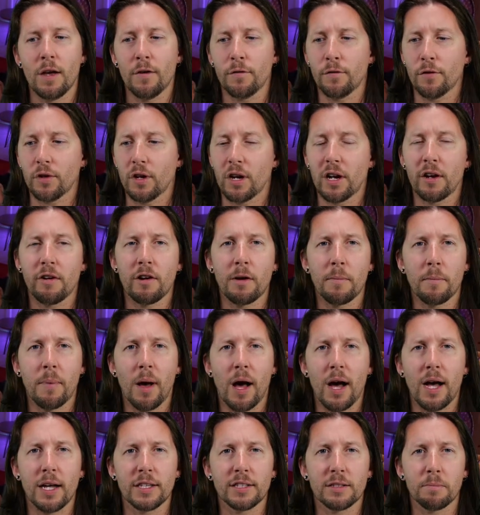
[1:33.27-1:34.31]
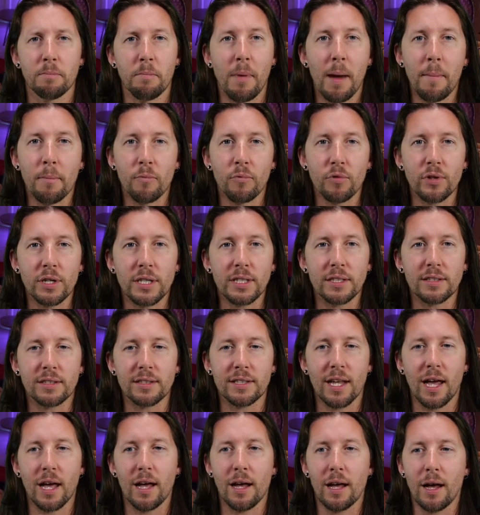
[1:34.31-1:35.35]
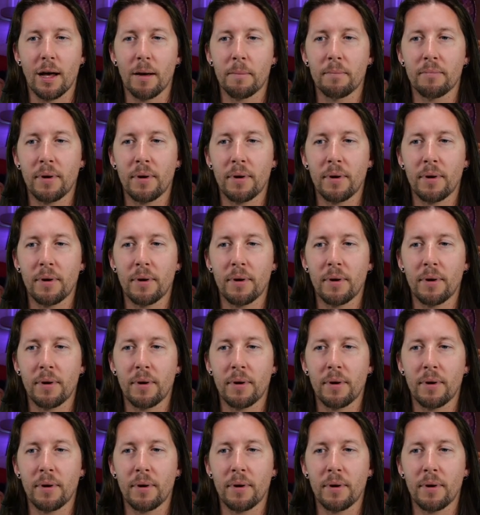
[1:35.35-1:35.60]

for clearing past memories that are